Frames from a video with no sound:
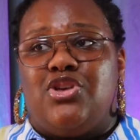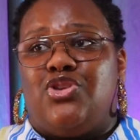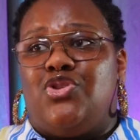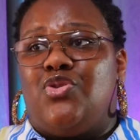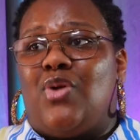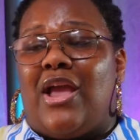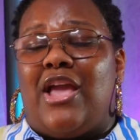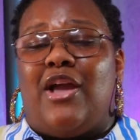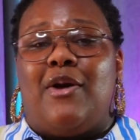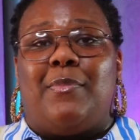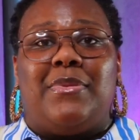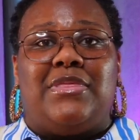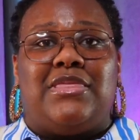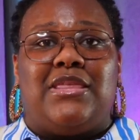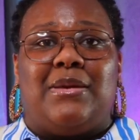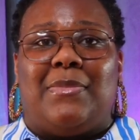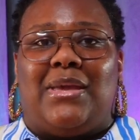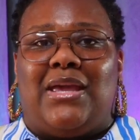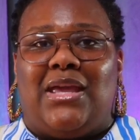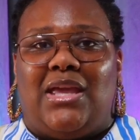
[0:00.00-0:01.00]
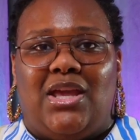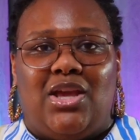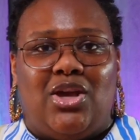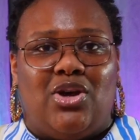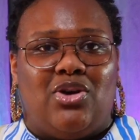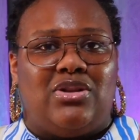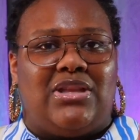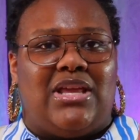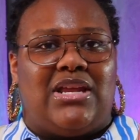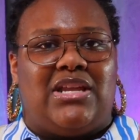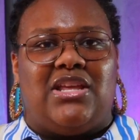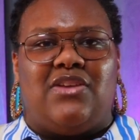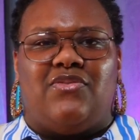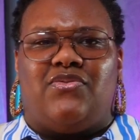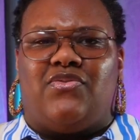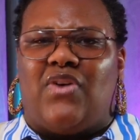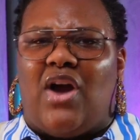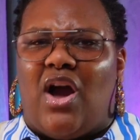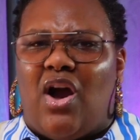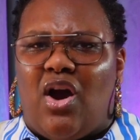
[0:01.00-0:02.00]
You are helping them heal and
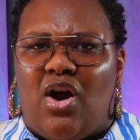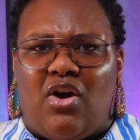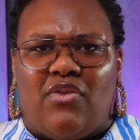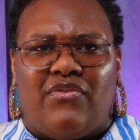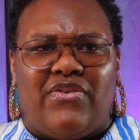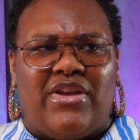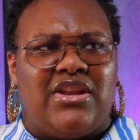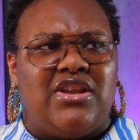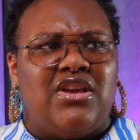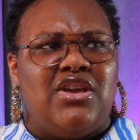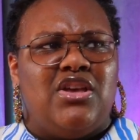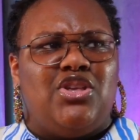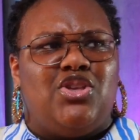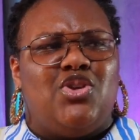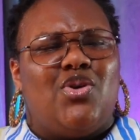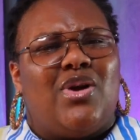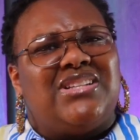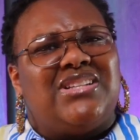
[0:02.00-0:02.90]
evolve, and you